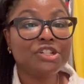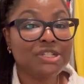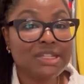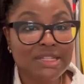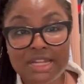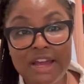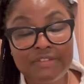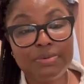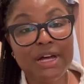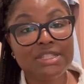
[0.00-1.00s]
just doesn't have
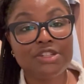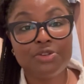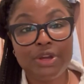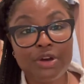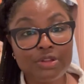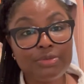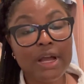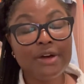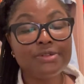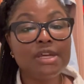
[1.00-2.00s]
the plastic going all
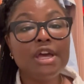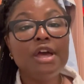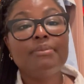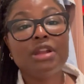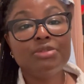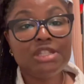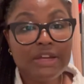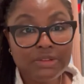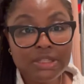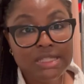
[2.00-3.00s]
around. But I would
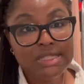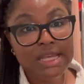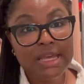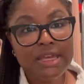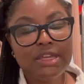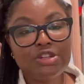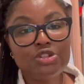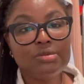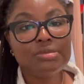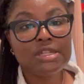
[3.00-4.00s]
definitely say in terms